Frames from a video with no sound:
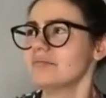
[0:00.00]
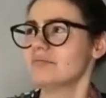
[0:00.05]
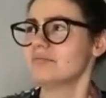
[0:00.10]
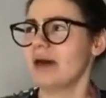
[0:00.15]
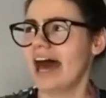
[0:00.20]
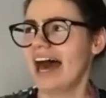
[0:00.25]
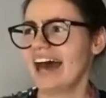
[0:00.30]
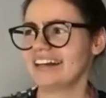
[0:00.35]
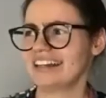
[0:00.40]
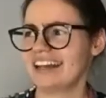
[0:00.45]

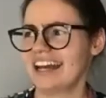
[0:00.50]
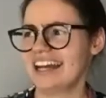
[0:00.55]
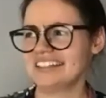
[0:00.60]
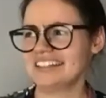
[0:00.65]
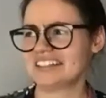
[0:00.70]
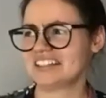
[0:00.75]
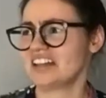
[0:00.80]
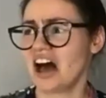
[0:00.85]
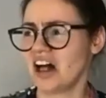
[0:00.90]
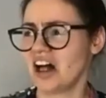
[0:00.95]
Petty
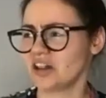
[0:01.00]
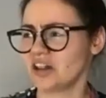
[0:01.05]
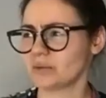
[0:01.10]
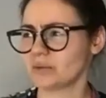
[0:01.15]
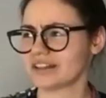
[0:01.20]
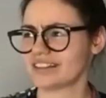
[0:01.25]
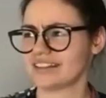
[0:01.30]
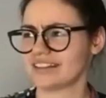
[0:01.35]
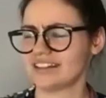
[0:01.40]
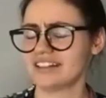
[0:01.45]
and dull
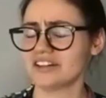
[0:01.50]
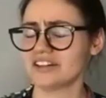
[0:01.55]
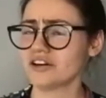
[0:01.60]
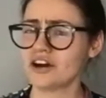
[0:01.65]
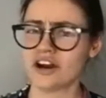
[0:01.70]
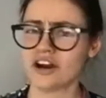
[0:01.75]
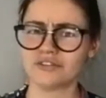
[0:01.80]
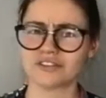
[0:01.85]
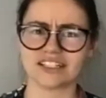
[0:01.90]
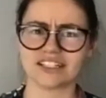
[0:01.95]
with the
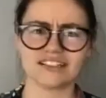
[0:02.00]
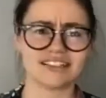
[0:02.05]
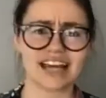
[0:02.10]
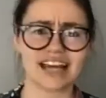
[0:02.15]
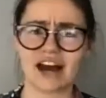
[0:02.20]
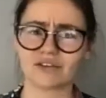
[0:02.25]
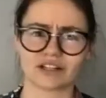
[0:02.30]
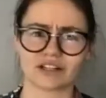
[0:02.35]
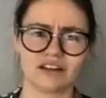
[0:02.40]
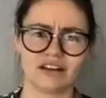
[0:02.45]
nerve to
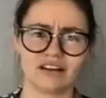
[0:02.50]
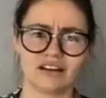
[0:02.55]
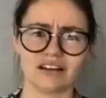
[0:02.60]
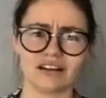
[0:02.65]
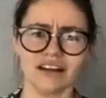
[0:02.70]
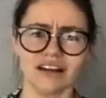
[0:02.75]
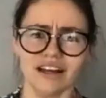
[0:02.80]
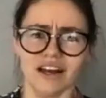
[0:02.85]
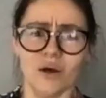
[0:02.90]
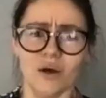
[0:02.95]
doubt her.
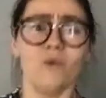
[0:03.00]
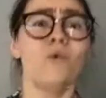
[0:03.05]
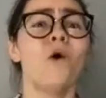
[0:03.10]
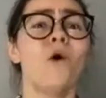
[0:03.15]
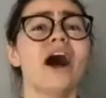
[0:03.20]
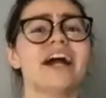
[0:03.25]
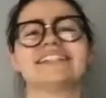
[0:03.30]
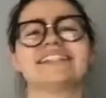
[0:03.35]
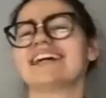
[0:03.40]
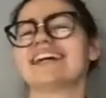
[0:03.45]

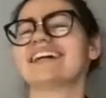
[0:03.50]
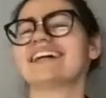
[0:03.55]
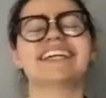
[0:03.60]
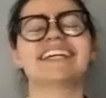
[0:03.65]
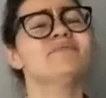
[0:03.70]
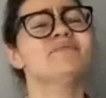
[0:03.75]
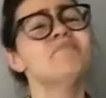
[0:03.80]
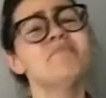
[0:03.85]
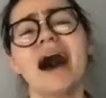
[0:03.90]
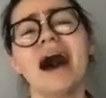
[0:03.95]
What does
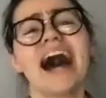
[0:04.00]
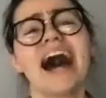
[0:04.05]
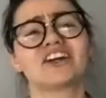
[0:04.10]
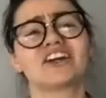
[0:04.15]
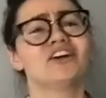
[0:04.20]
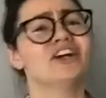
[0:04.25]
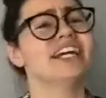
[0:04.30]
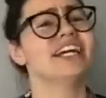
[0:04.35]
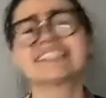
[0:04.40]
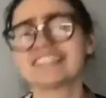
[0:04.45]
it
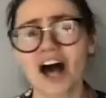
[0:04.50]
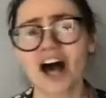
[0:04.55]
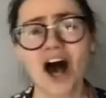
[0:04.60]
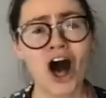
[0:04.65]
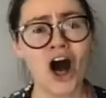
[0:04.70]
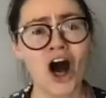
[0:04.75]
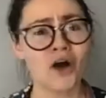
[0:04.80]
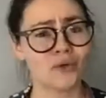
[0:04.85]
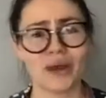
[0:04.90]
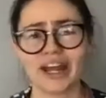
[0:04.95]
matter? It's
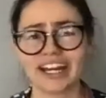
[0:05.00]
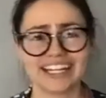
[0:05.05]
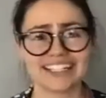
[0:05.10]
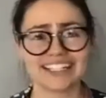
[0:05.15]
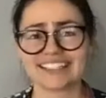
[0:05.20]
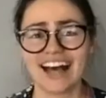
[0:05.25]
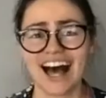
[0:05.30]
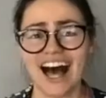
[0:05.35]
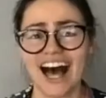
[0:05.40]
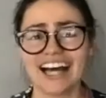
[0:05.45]
already
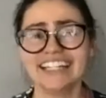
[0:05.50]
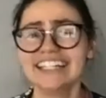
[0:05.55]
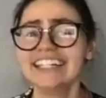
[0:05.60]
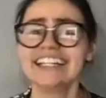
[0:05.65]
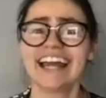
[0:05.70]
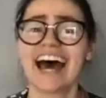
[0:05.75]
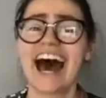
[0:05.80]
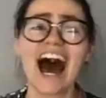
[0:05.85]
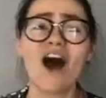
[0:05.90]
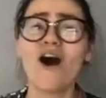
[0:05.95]
done.
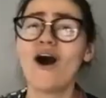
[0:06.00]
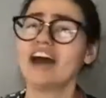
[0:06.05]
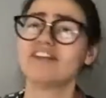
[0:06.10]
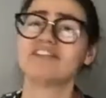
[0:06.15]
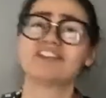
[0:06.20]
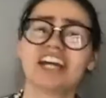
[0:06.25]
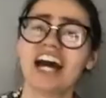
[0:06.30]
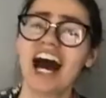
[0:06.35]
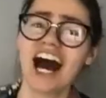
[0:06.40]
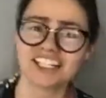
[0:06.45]
Now
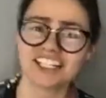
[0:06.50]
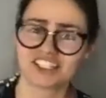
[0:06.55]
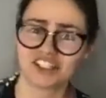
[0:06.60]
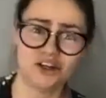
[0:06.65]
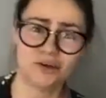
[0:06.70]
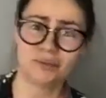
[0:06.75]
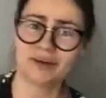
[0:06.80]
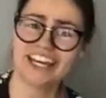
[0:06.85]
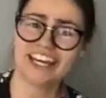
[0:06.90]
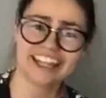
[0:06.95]
I've got
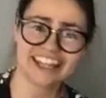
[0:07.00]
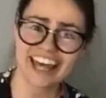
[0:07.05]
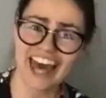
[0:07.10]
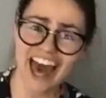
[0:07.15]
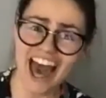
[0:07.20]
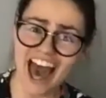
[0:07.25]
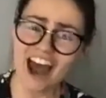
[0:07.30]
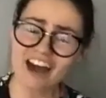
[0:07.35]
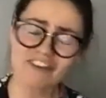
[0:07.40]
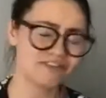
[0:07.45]
to be
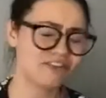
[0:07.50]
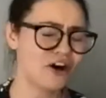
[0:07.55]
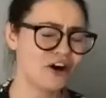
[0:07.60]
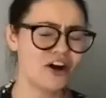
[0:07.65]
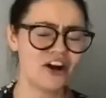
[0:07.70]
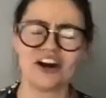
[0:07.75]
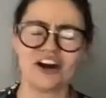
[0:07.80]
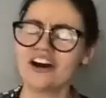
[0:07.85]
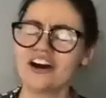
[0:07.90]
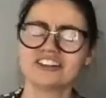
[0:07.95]
there
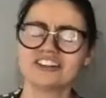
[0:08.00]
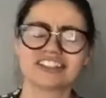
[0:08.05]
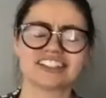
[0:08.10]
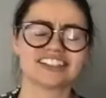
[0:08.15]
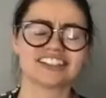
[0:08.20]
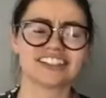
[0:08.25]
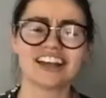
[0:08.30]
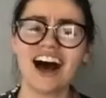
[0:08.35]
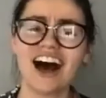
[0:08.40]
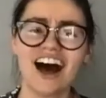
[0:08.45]
for her
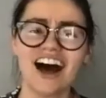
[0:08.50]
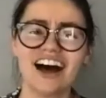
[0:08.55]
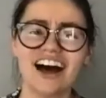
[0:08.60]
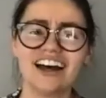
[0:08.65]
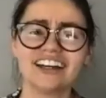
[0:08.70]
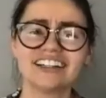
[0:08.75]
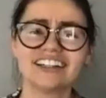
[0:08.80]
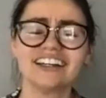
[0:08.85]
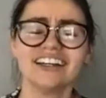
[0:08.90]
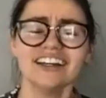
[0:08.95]

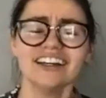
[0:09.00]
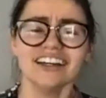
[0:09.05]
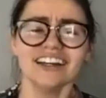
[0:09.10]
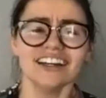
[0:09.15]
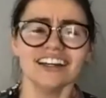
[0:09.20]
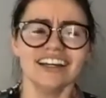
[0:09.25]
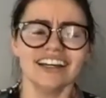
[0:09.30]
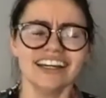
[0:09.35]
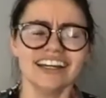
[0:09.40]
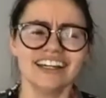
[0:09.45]
son.
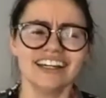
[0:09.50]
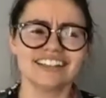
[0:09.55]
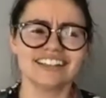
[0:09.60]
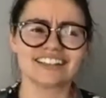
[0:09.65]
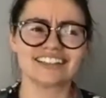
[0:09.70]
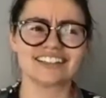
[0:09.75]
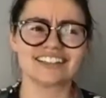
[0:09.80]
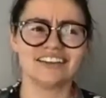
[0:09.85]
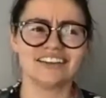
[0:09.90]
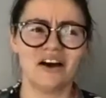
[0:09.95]

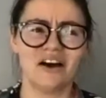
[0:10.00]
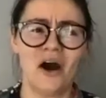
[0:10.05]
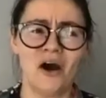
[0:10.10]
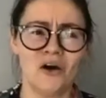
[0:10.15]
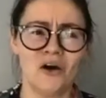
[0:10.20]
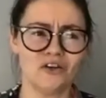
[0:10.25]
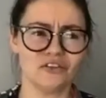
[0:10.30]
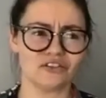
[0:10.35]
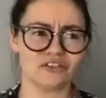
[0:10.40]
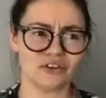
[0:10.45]
It's
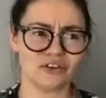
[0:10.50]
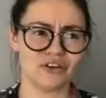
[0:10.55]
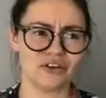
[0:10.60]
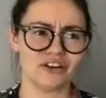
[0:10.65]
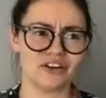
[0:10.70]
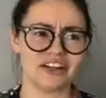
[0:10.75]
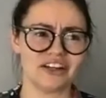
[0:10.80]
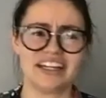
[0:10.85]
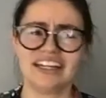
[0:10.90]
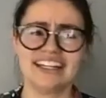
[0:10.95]
over,
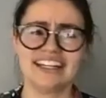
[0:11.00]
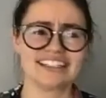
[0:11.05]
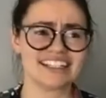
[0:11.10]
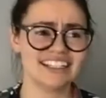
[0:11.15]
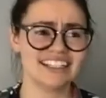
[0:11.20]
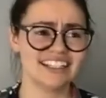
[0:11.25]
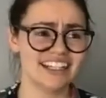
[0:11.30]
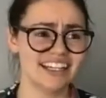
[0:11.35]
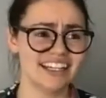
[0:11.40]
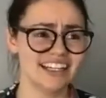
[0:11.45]

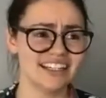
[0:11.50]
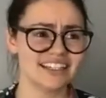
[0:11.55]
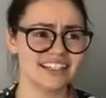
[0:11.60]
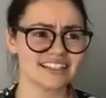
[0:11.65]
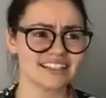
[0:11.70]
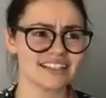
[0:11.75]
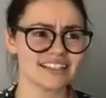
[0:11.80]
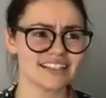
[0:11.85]
isn't it?